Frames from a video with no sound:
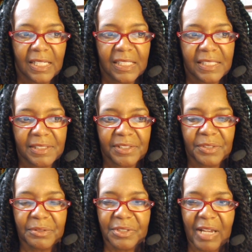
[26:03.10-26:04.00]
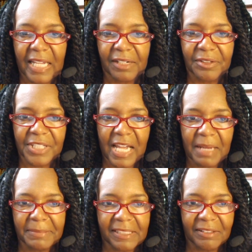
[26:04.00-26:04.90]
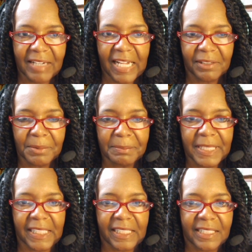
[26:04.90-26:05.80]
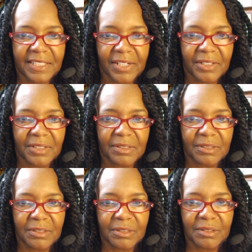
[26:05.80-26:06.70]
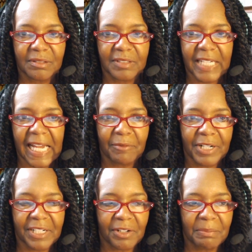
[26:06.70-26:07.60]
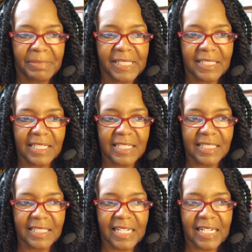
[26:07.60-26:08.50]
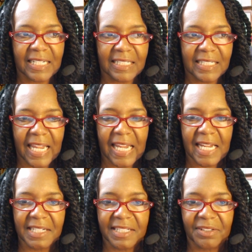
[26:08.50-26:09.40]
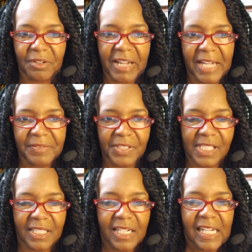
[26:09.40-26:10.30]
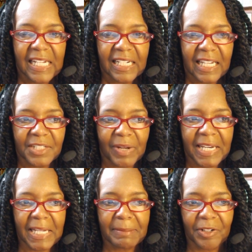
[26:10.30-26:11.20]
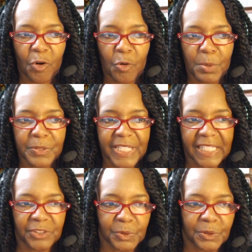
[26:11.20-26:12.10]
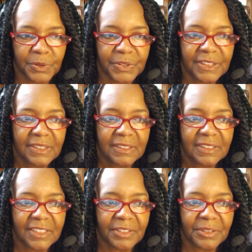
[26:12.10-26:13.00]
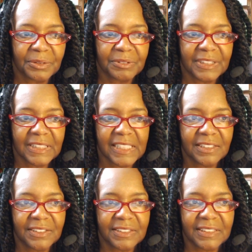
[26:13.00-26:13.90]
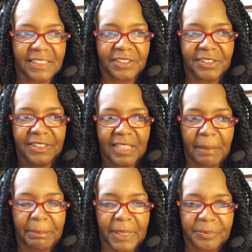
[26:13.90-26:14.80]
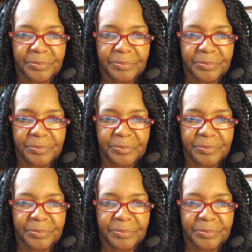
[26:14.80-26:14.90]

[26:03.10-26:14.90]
These dudes don't have no job and they don't have no money. So they ain't running no business and they just don't have shit. That's why they are homosexuals. So let's stick to the topic.